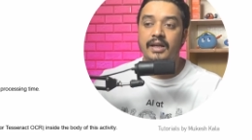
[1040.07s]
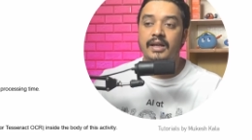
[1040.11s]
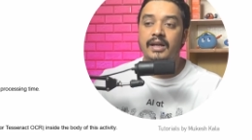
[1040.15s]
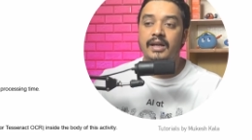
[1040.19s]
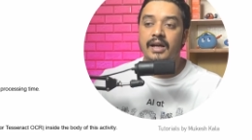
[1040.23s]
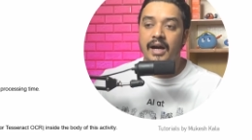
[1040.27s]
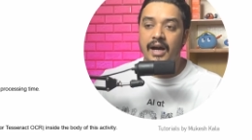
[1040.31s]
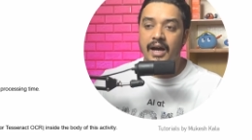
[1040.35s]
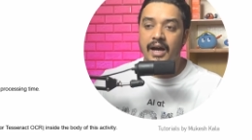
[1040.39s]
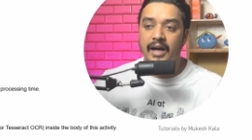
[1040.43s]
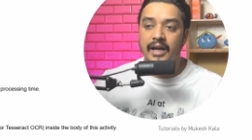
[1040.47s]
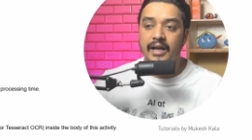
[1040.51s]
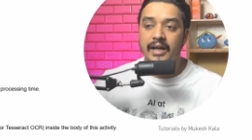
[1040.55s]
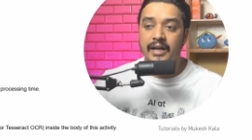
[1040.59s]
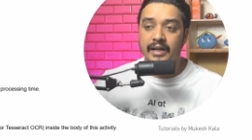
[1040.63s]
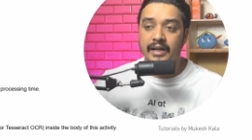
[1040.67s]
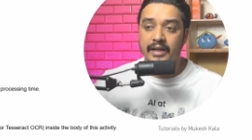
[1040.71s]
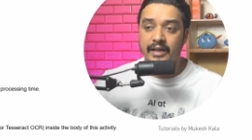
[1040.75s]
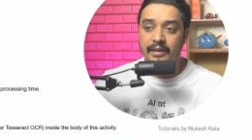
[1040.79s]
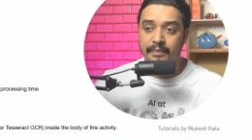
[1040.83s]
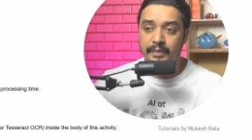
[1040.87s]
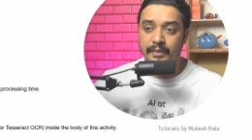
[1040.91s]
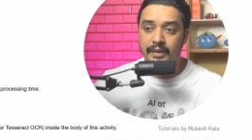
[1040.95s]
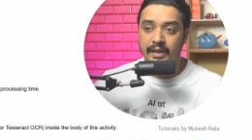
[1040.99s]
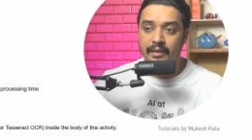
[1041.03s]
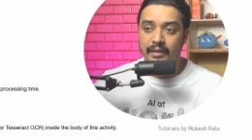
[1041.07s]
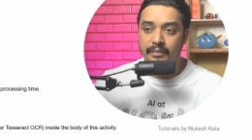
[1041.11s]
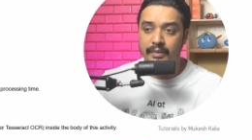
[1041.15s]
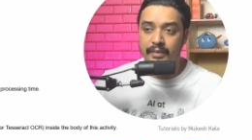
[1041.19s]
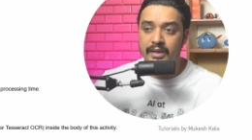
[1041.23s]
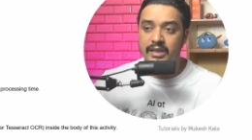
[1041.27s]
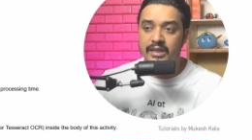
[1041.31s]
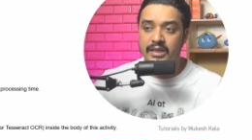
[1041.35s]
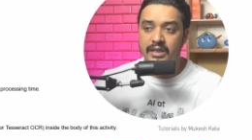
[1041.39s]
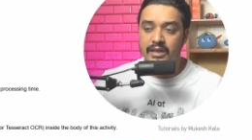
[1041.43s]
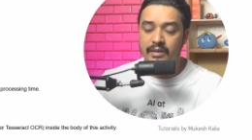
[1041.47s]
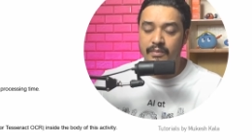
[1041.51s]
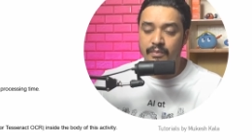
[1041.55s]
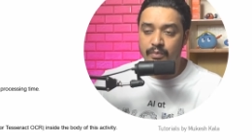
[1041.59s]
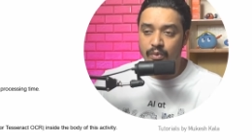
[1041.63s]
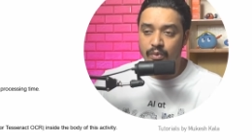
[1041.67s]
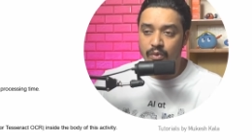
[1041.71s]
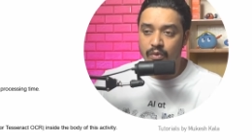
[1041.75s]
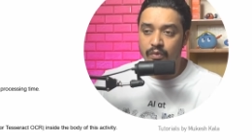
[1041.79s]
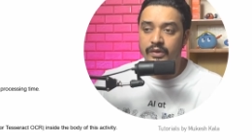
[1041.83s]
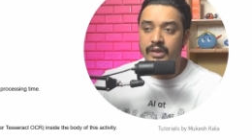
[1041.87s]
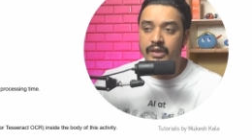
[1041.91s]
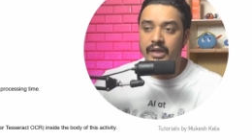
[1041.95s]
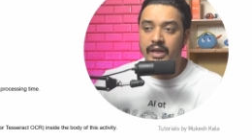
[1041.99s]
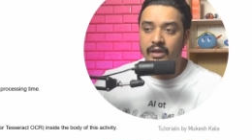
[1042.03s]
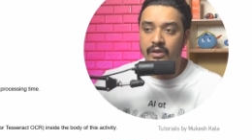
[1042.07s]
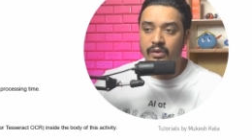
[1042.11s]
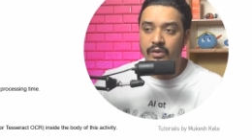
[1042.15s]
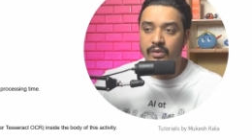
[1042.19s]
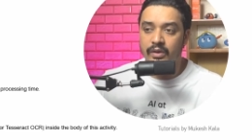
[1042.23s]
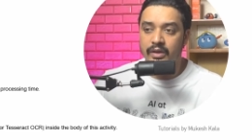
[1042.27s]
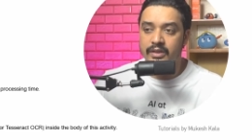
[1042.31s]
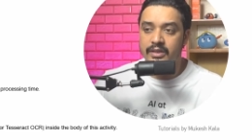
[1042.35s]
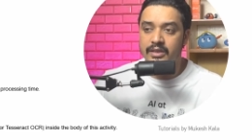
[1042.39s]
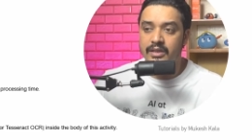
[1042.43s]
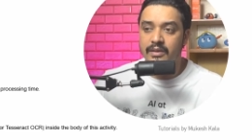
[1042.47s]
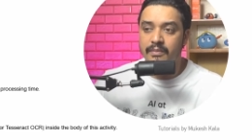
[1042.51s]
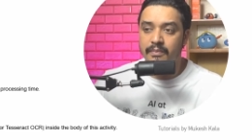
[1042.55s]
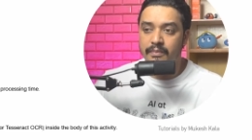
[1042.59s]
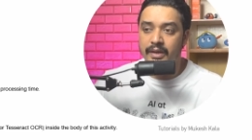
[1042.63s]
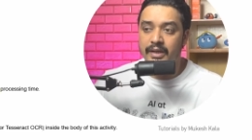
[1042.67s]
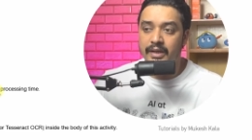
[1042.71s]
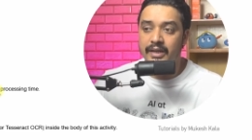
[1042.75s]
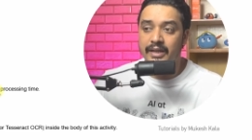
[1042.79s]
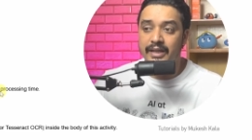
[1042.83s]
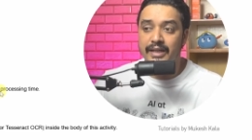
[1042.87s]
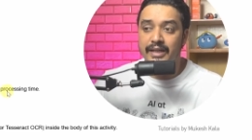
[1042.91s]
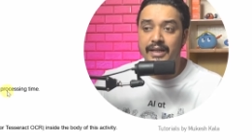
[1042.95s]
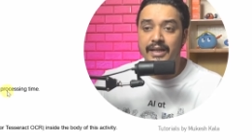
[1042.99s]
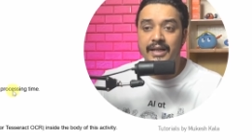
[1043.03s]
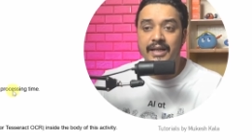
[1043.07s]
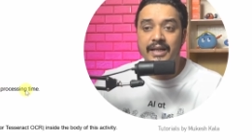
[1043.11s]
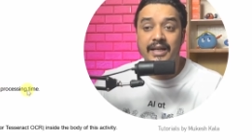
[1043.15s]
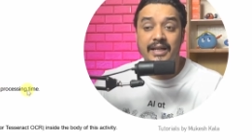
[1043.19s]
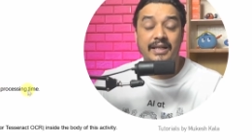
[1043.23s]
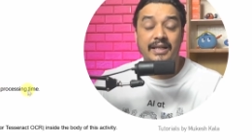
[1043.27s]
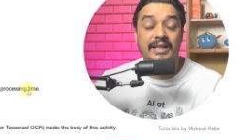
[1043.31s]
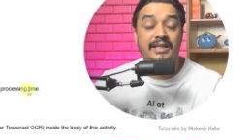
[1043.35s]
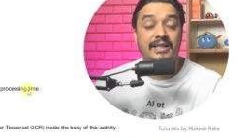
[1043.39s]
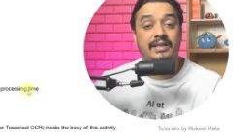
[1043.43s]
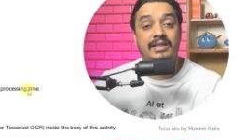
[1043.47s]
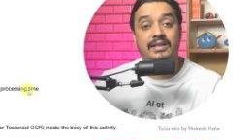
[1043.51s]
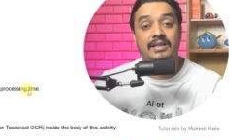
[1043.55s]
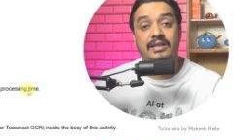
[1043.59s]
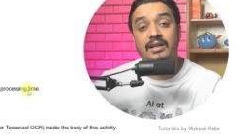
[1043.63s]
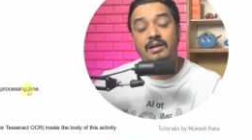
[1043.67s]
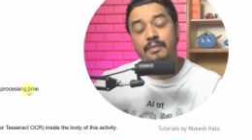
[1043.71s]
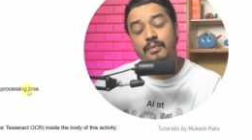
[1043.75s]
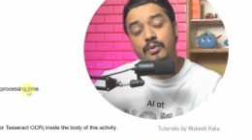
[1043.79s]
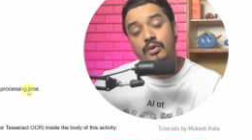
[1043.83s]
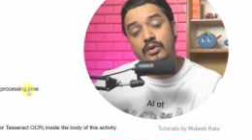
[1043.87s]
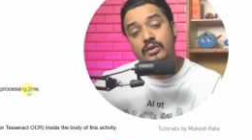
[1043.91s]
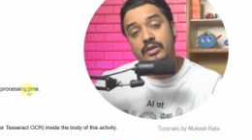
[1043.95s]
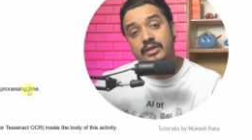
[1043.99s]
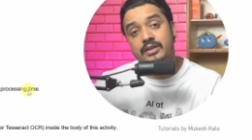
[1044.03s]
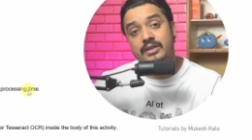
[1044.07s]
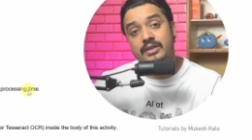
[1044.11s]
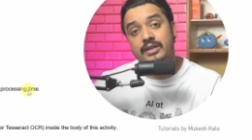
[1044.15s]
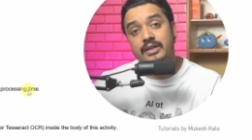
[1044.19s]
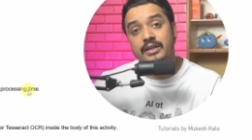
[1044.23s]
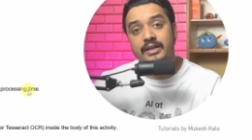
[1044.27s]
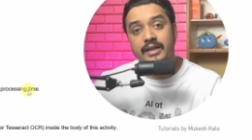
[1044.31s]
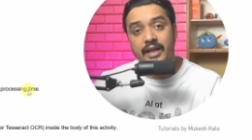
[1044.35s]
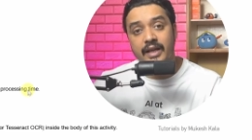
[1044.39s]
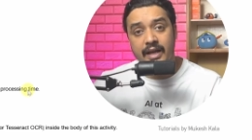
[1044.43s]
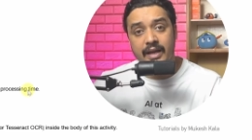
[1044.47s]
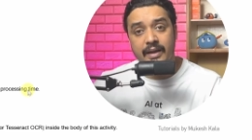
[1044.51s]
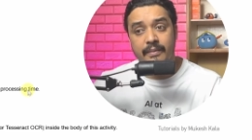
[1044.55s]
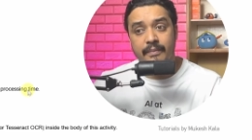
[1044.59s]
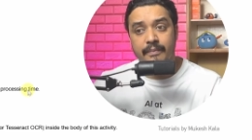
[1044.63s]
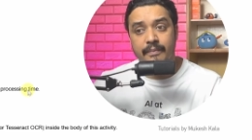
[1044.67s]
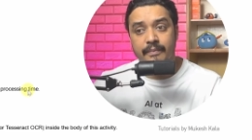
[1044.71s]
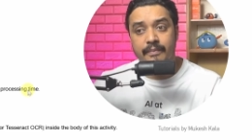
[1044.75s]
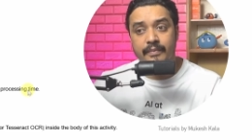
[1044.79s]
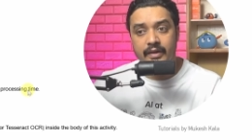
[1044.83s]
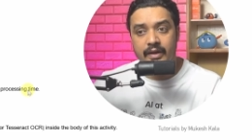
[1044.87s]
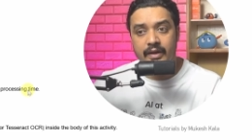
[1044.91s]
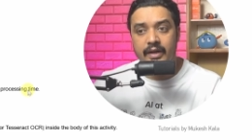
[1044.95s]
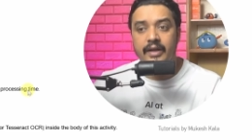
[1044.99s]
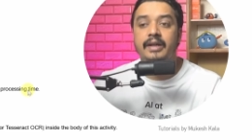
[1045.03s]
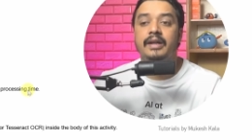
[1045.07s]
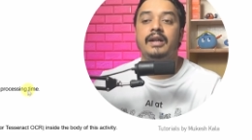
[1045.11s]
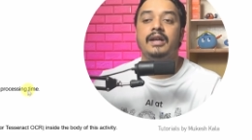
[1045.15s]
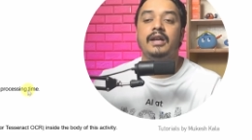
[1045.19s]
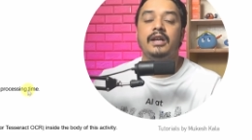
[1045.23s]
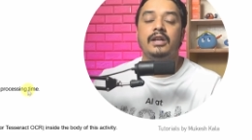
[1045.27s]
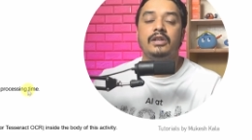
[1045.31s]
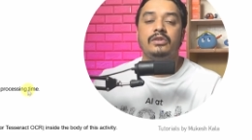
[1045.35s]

Higher DPI means improve the accuracy but increases the processing time, right?